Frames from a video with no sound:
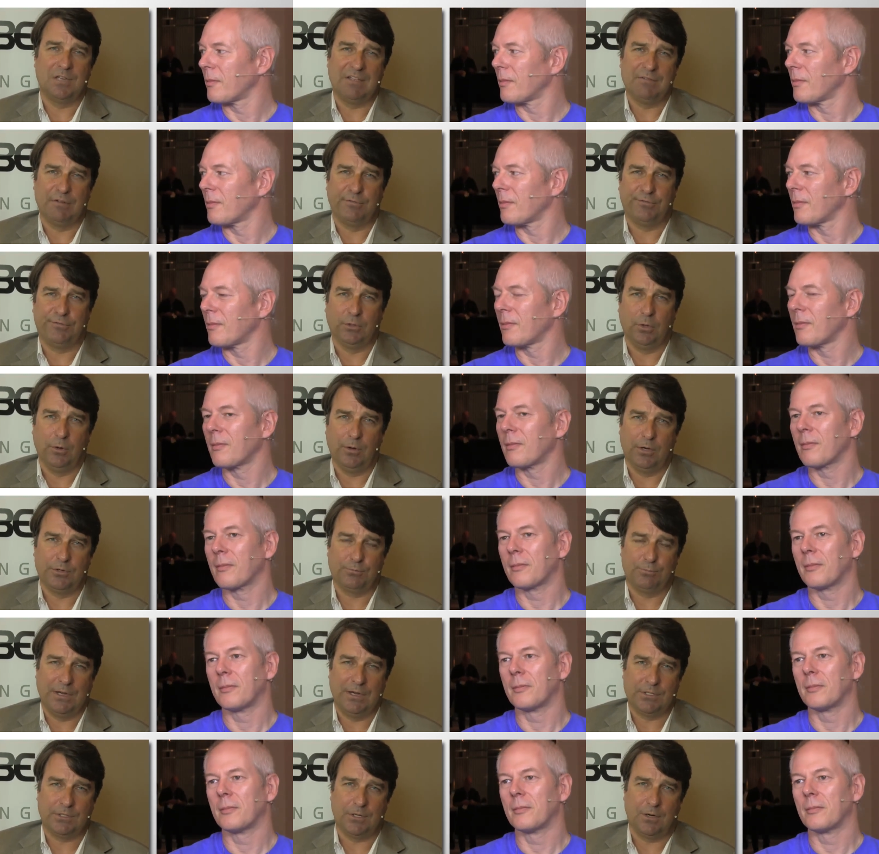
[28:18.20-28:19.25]
Speaker 1: David Floyer's
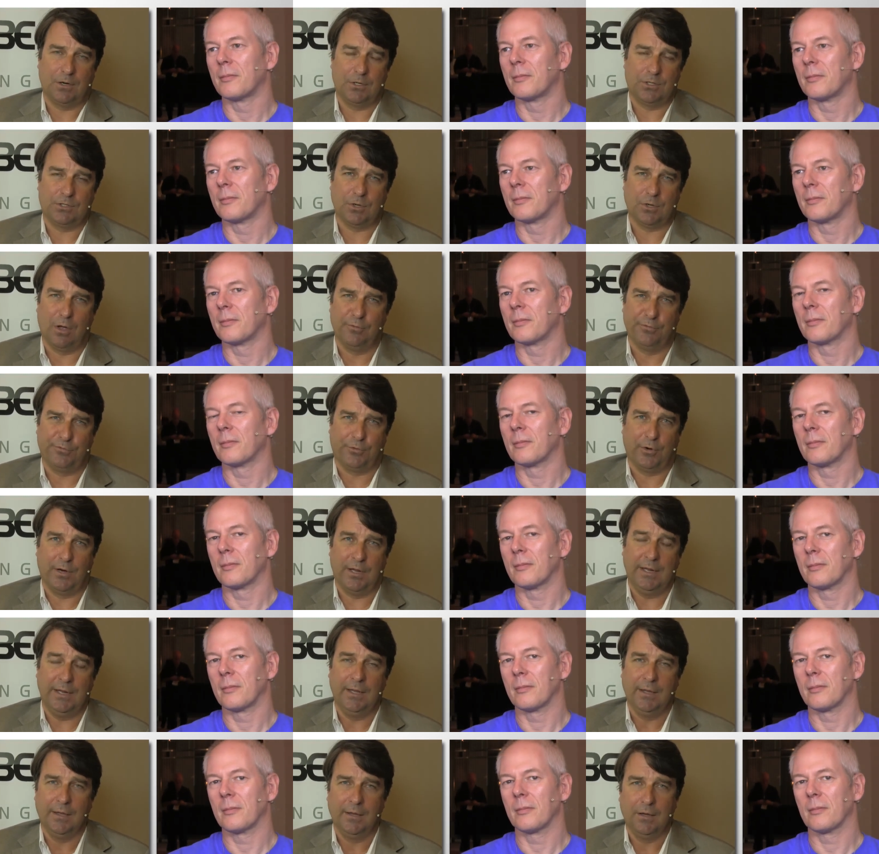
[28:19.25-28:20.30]
research, it's all
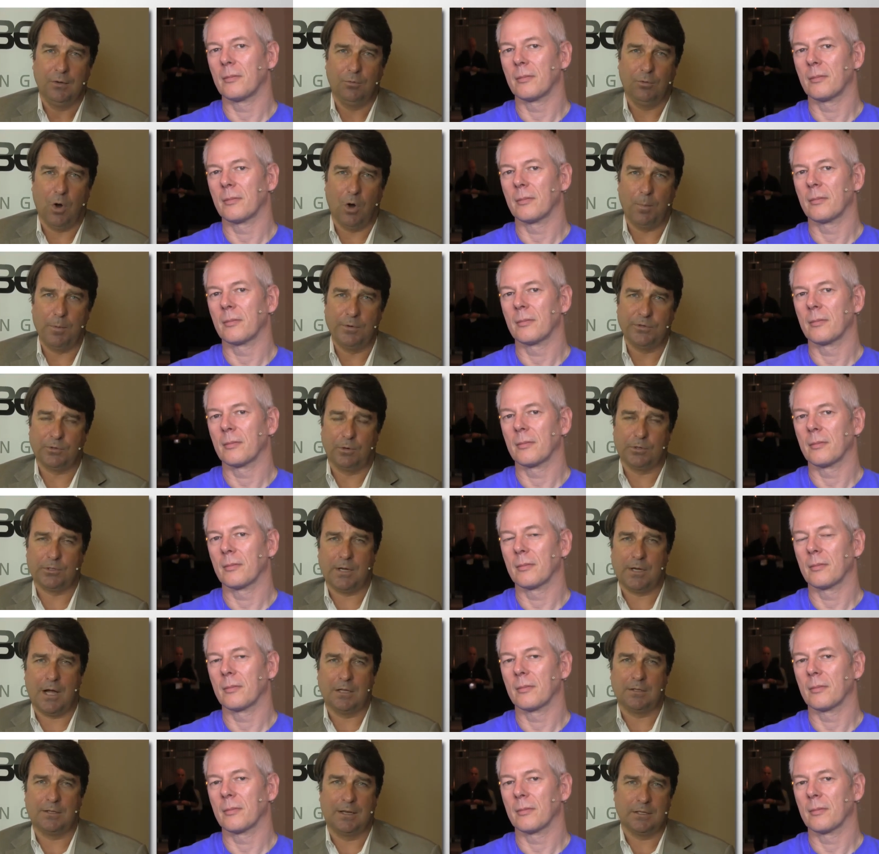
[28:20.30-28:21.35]
free. We're open source
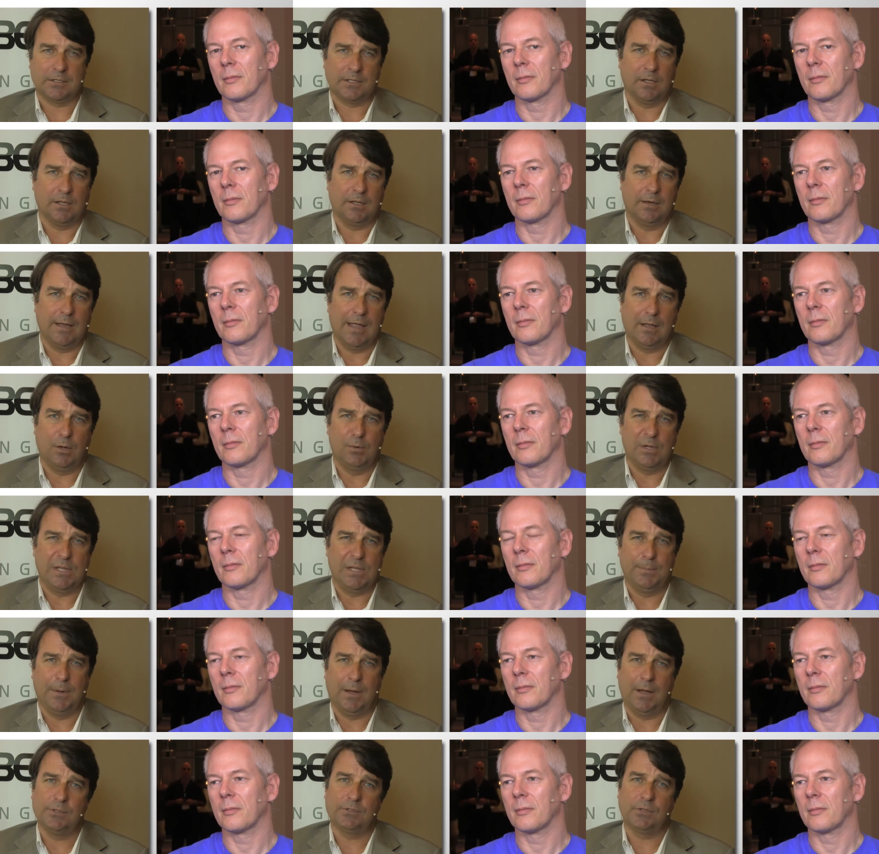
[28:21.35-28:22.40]
content at SiliconANGLE
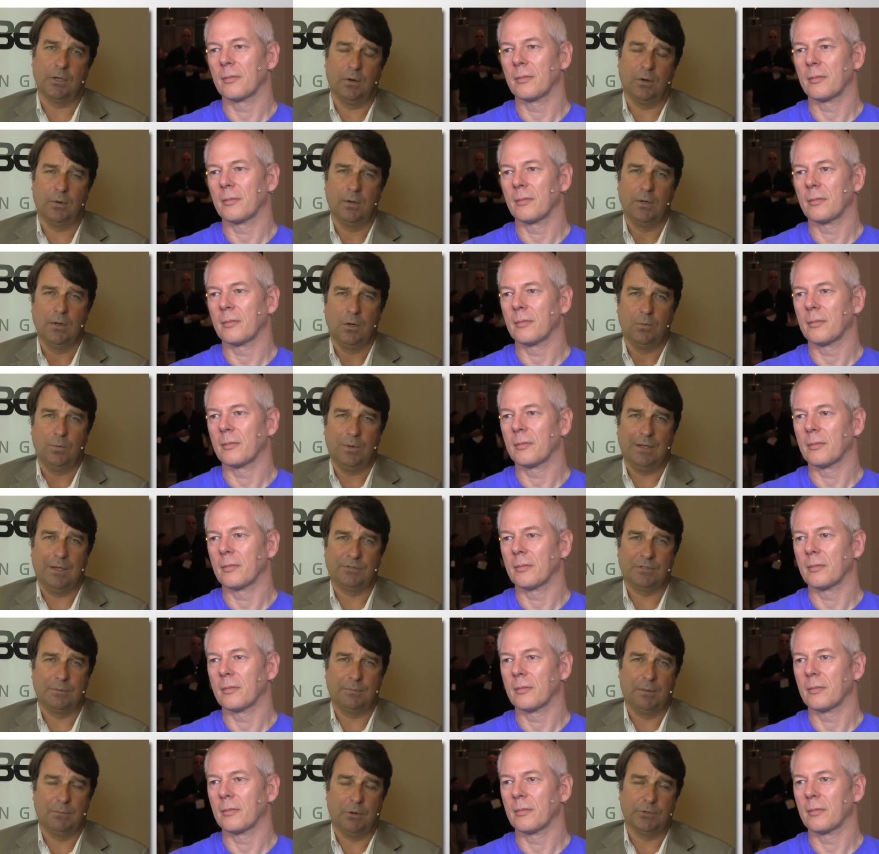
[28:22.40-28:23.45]
Wikibon, so we have
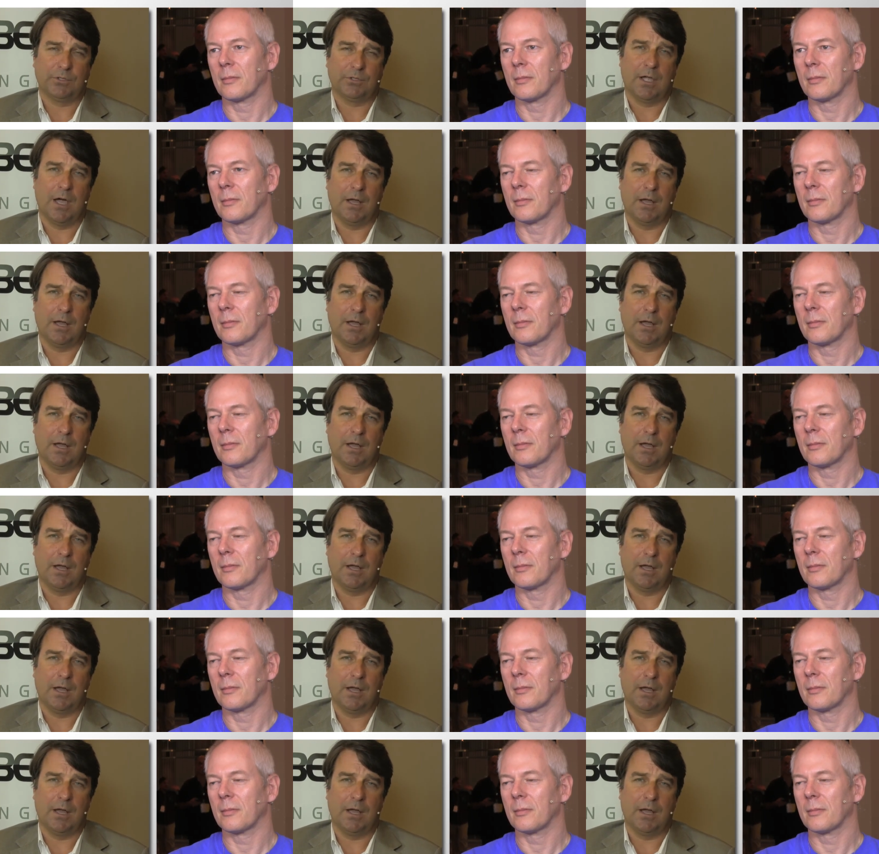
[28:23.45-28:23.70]
some of the most